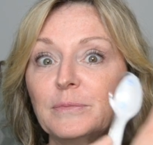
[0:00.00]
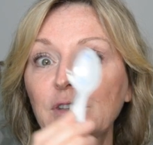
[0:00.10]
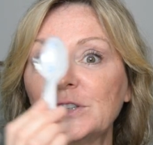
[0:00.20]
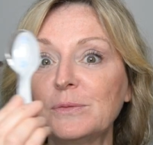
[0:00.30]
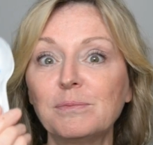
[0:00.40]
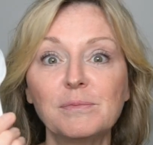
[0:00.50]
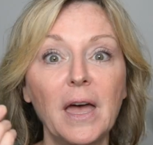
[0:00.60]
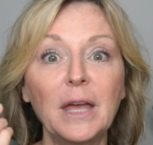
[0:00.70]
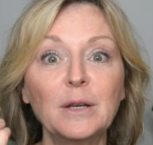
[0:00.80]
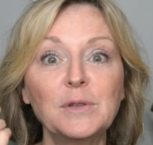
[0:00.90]
Just
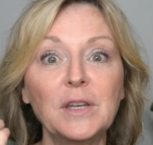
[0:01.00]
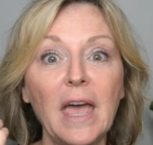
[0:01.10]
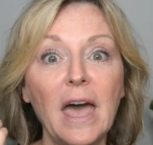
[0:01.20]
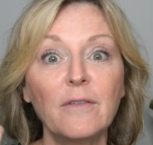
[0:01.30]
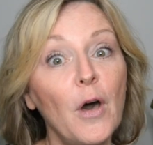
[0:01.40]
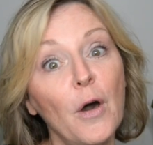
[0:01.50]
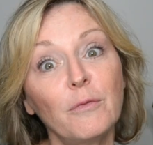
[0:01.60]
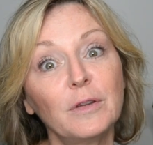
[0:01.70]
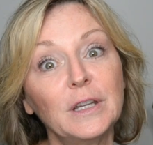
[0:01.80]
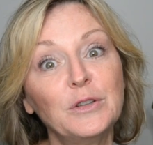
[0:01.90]
items that you have
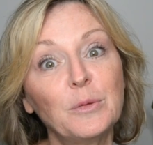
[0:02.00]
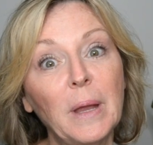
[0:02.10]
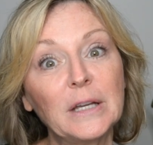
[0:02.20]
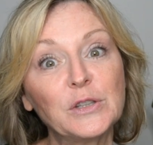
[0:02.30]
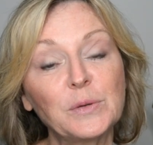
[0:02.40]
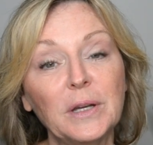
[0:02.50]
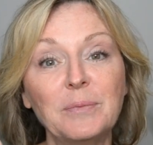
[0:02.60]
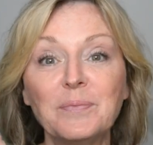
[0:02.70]
hopefully in your pantry.